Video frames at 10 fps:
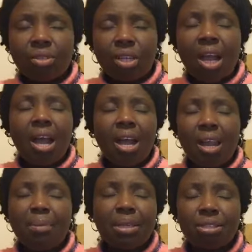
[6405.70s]

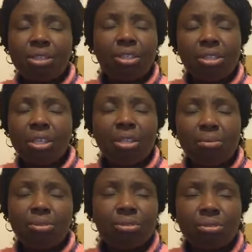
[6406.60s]
Calabasin
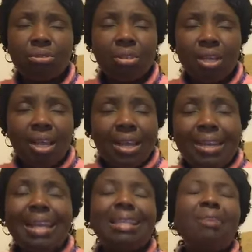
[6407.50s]
telebos.
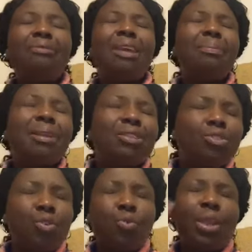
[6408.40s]
Let that fire begin
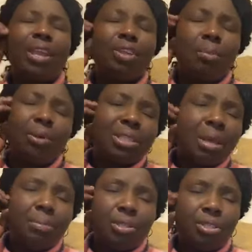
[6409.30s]
to quicken your
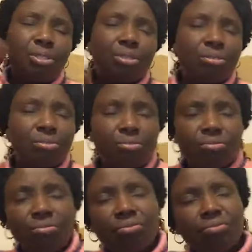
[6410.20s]
mortal bodies.
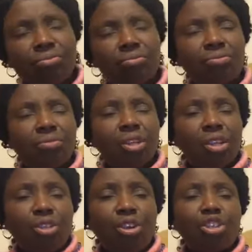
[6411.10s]

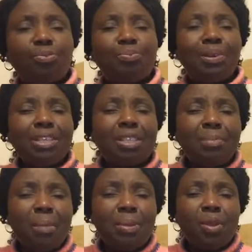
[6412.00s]
Your spirit
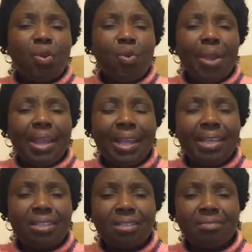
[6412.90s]
man be
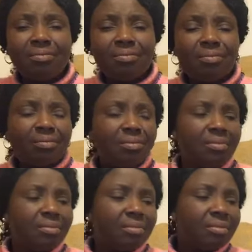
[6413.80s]
quickened.
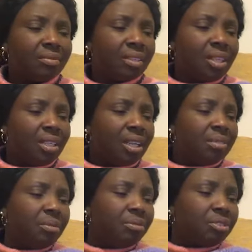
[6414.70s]
In the
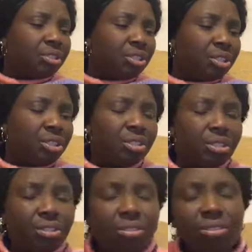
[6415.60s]
name of
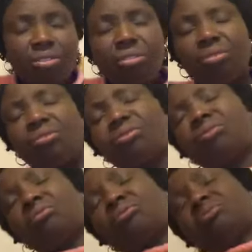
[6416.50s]
Jesus.
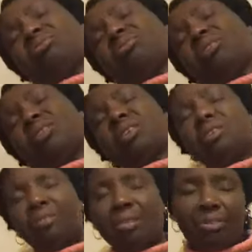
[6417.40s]

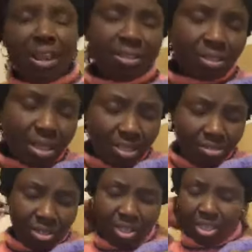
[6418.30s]
That fire is already
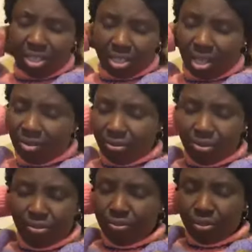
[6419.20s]
released inside of
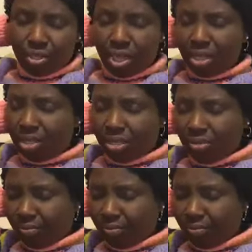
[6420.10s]
you. Check it.